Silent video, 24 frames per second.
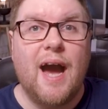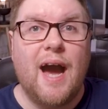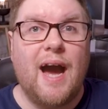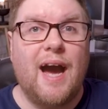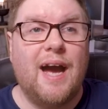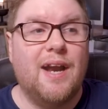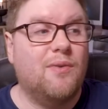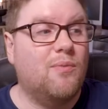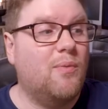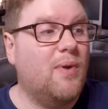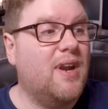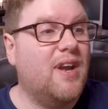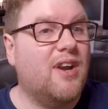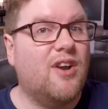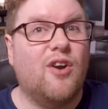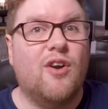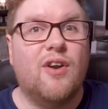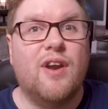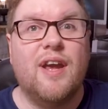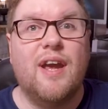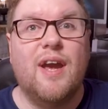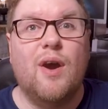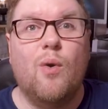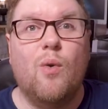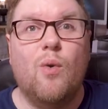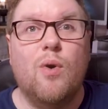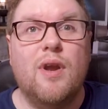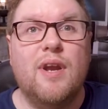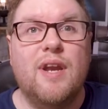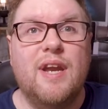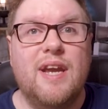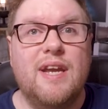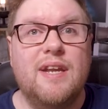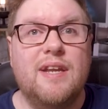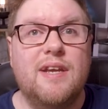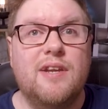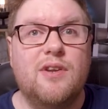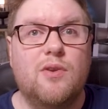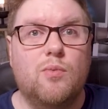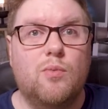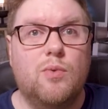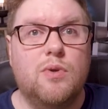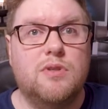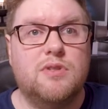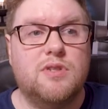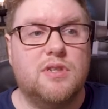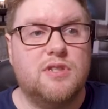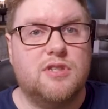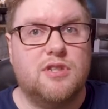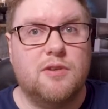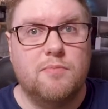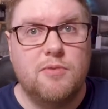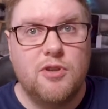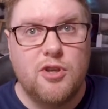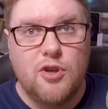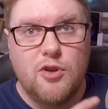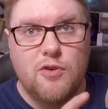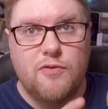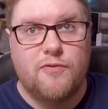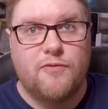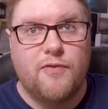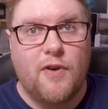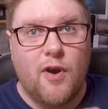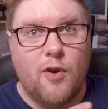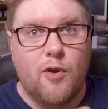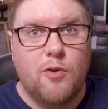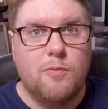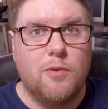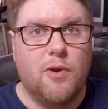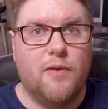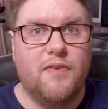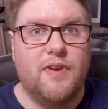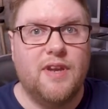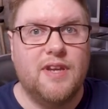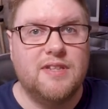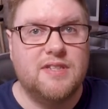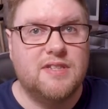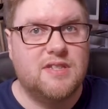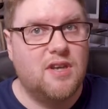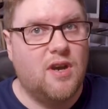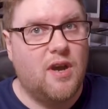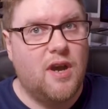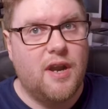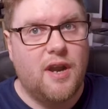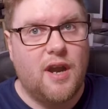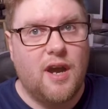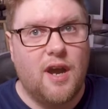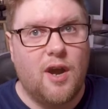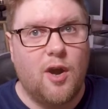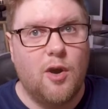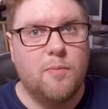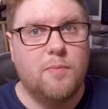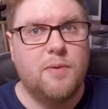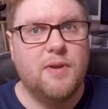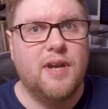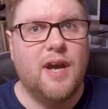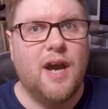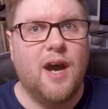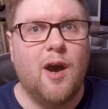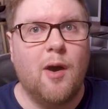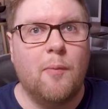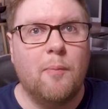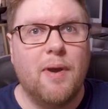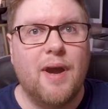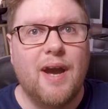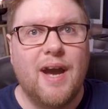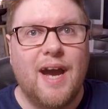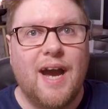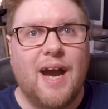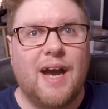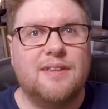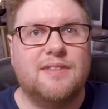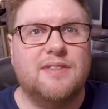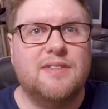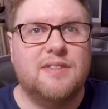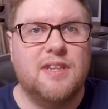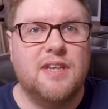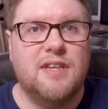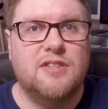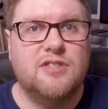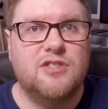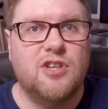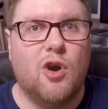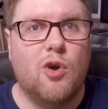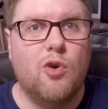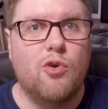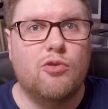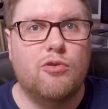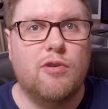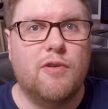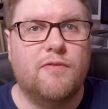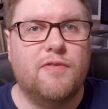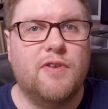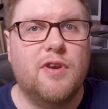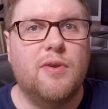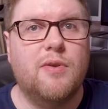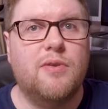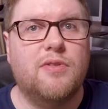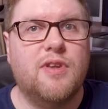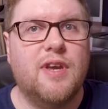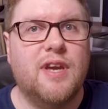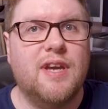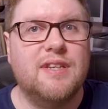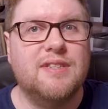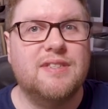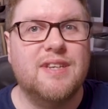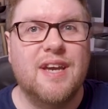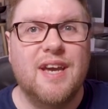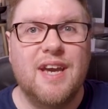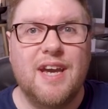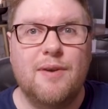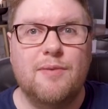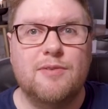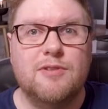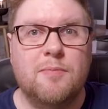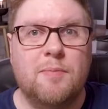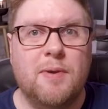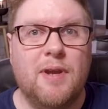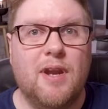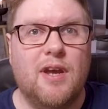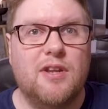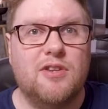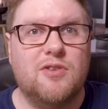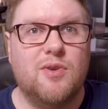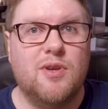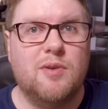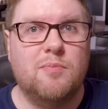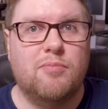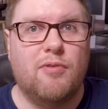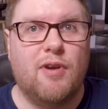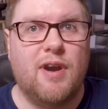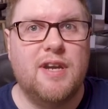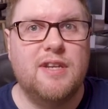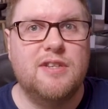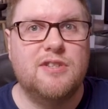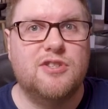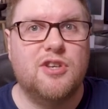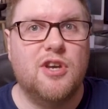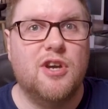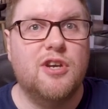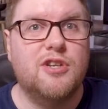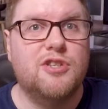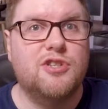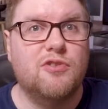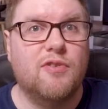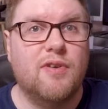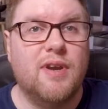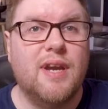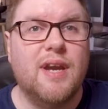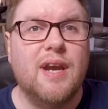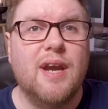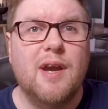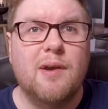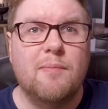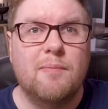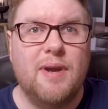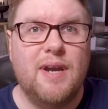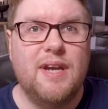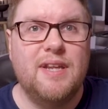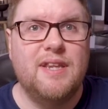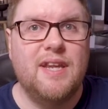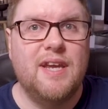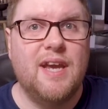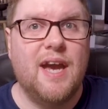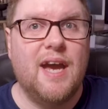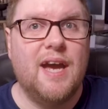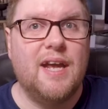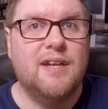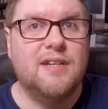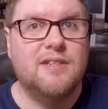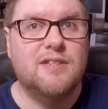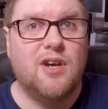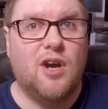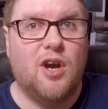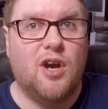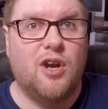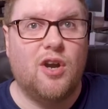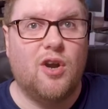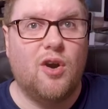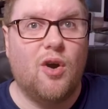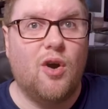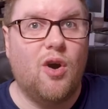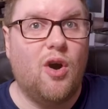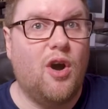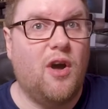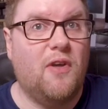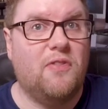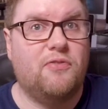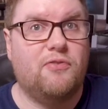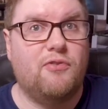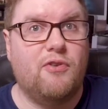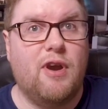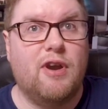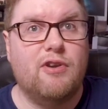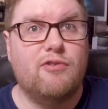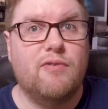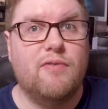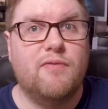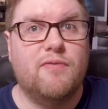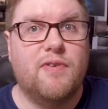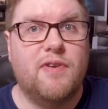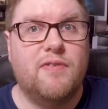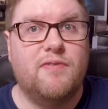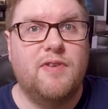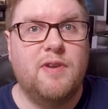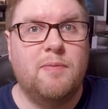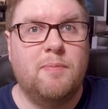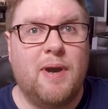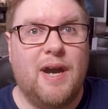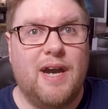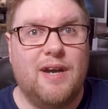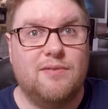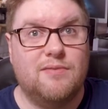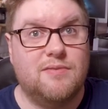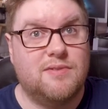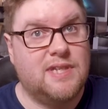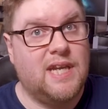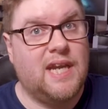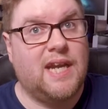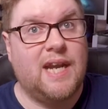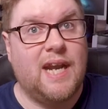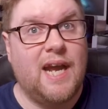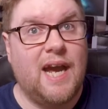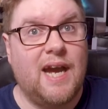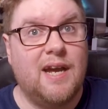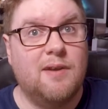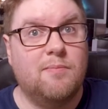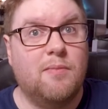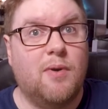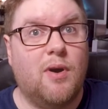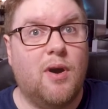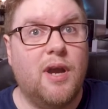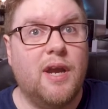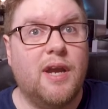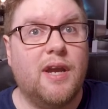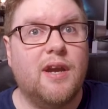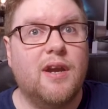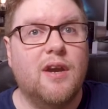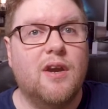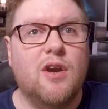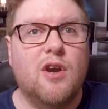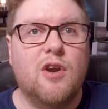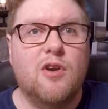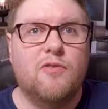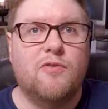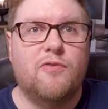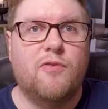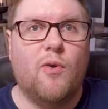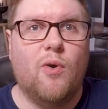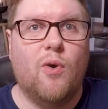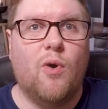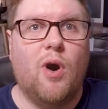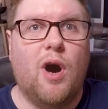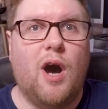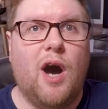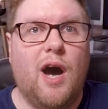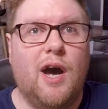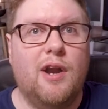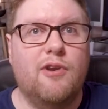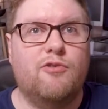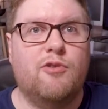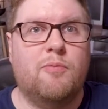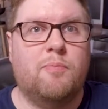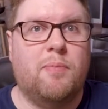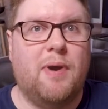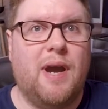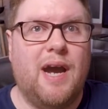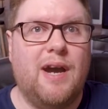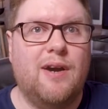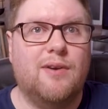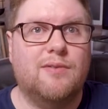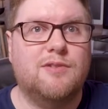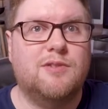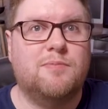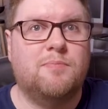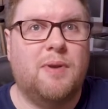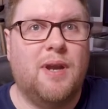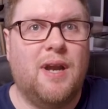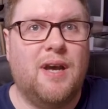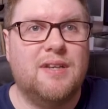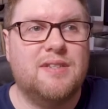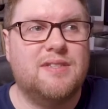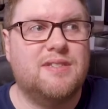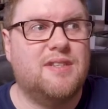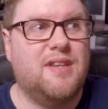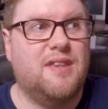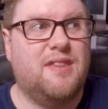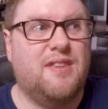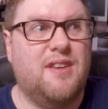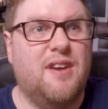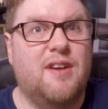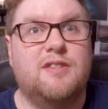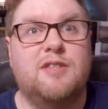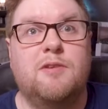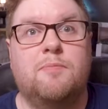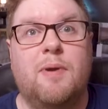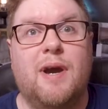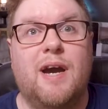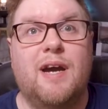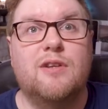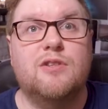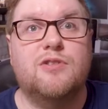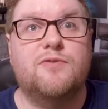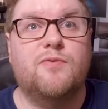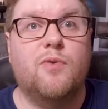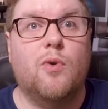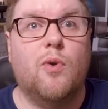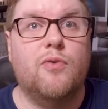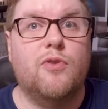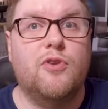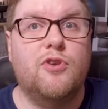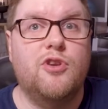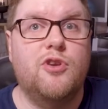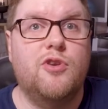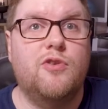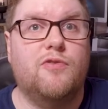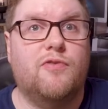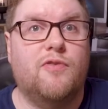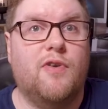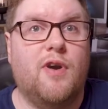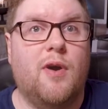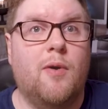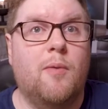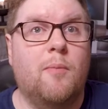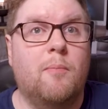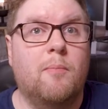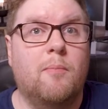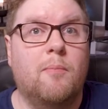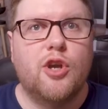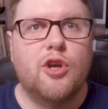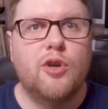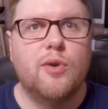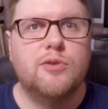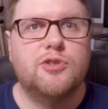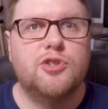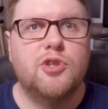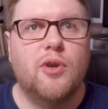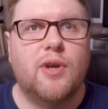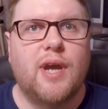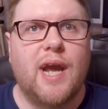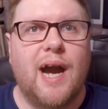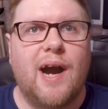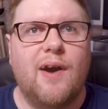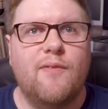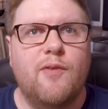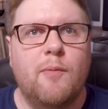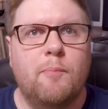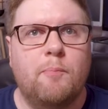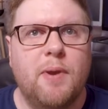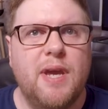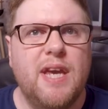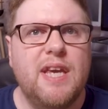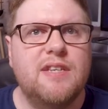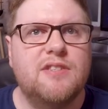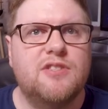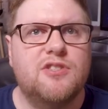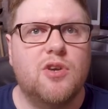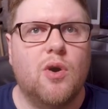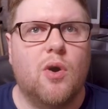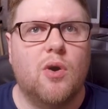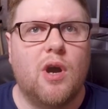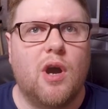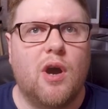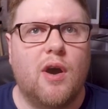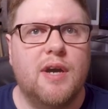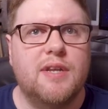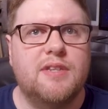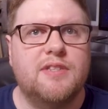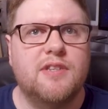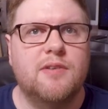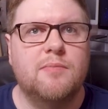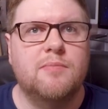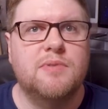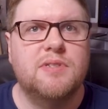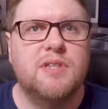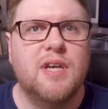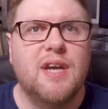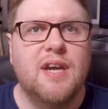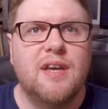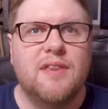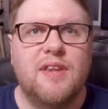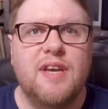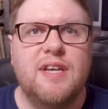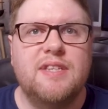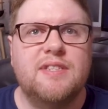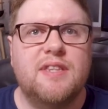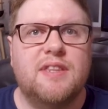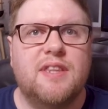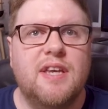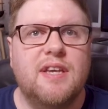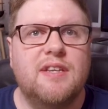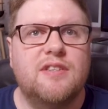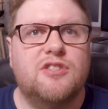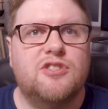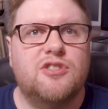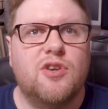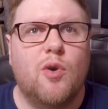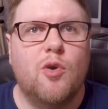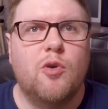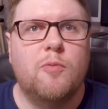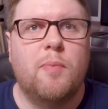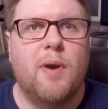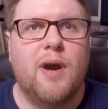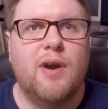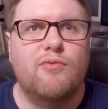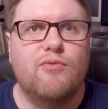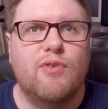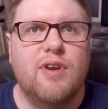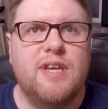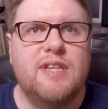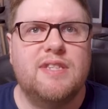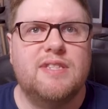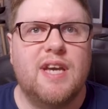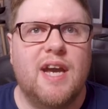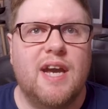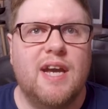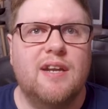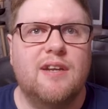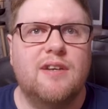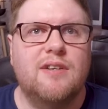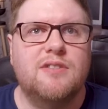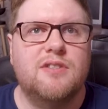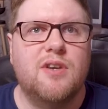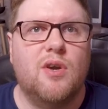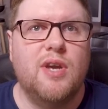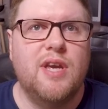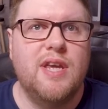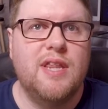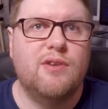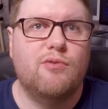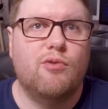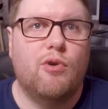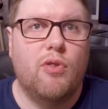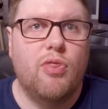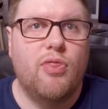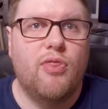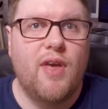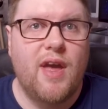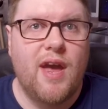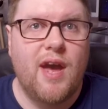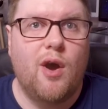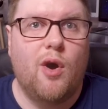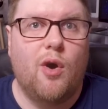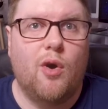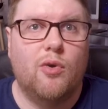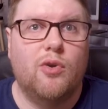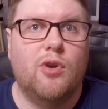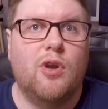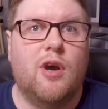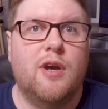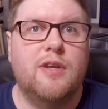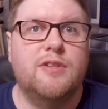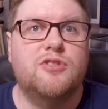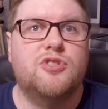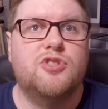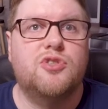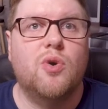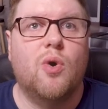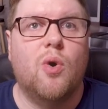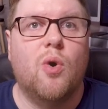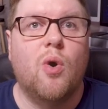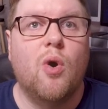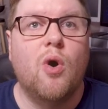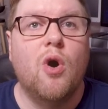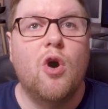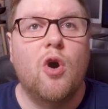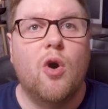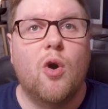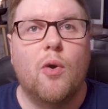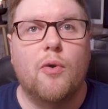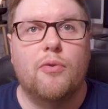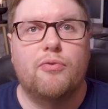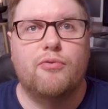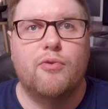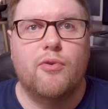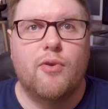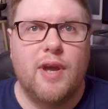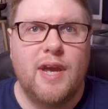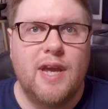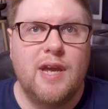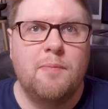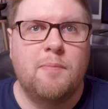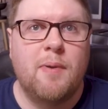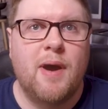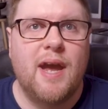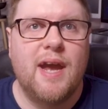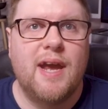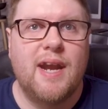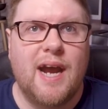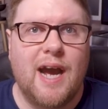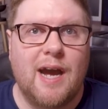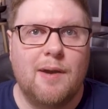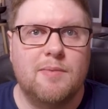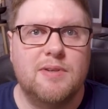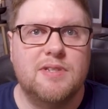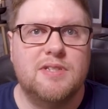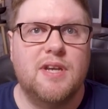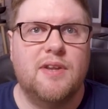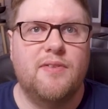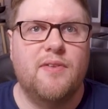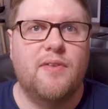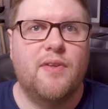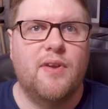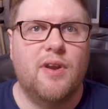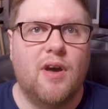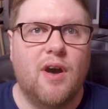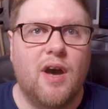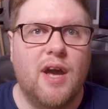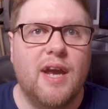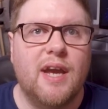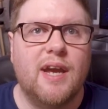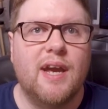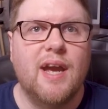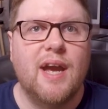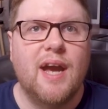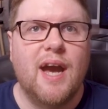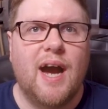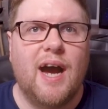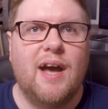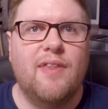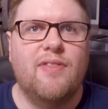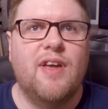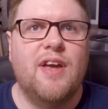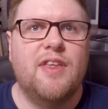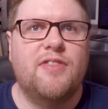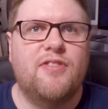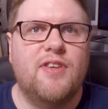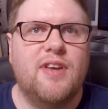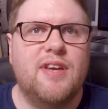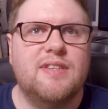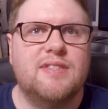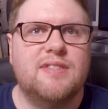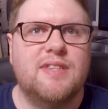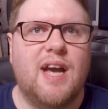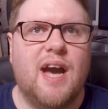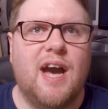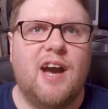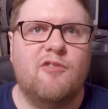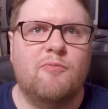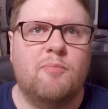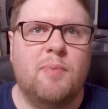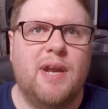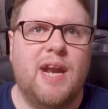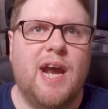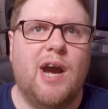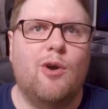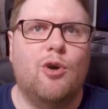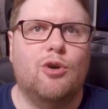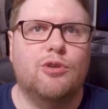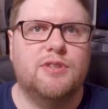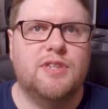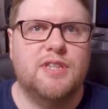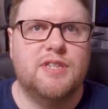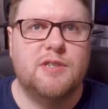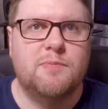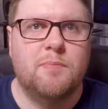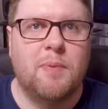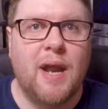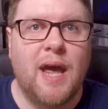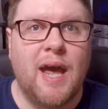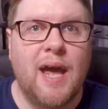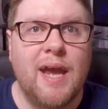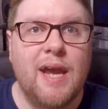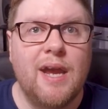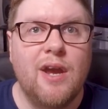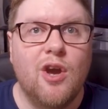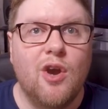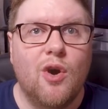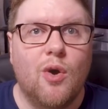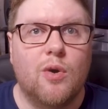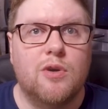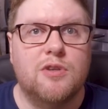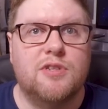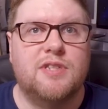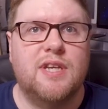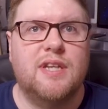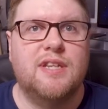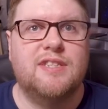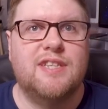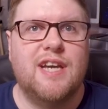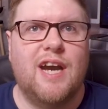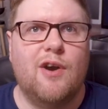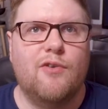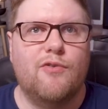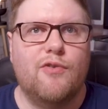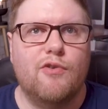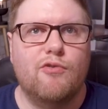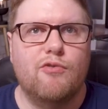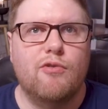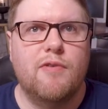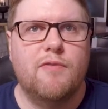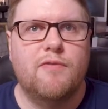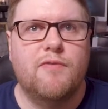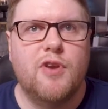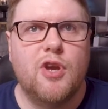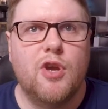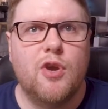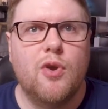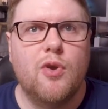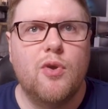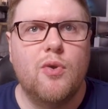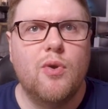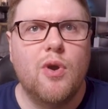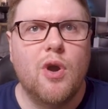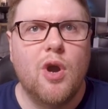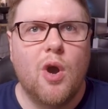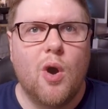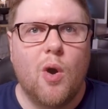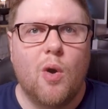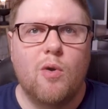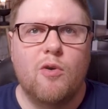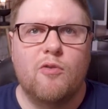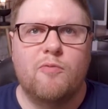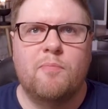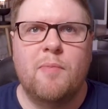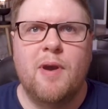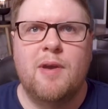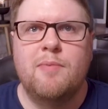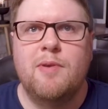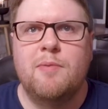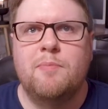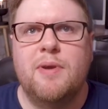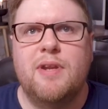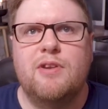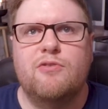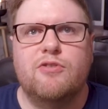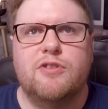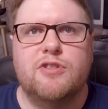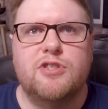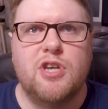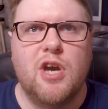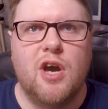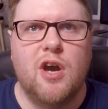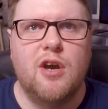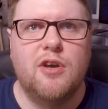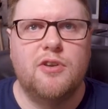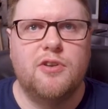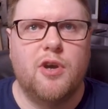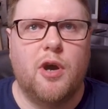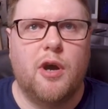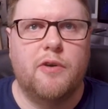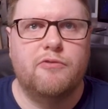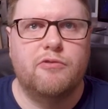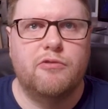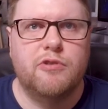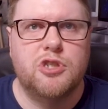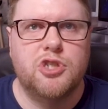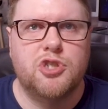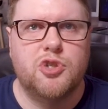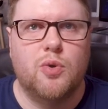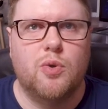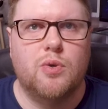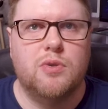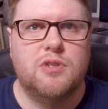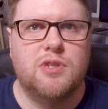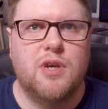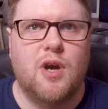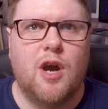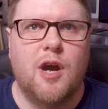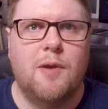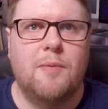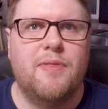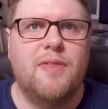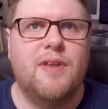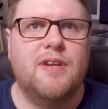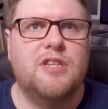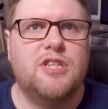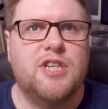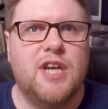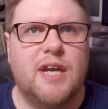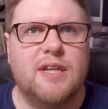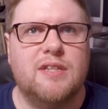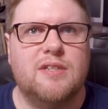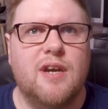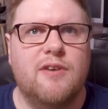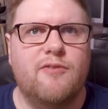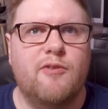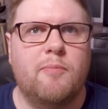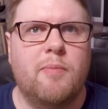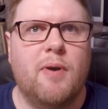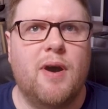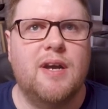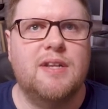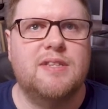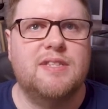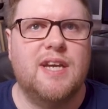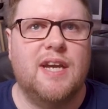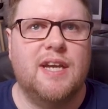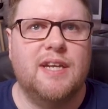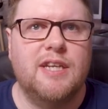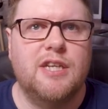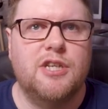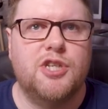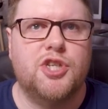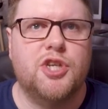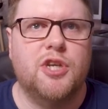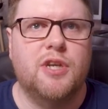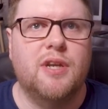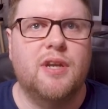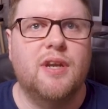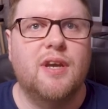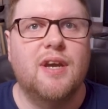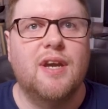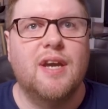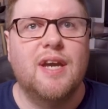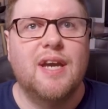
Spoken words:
And when I got it, all I needed was some new foam on the inside. I opened it up, had to desolder a few things. It was a bit like doing brain surgery, but in the end, I got a £350 secondhand mic for £100 plus £30 for the new foam. You can also look out for B-stock items. These are things sold by retailers either on their online store or through eBay and Amazon and the like, and they're things that have been out on display or sent out for a review or have maybe been returned after a short time and then checked over by a technician.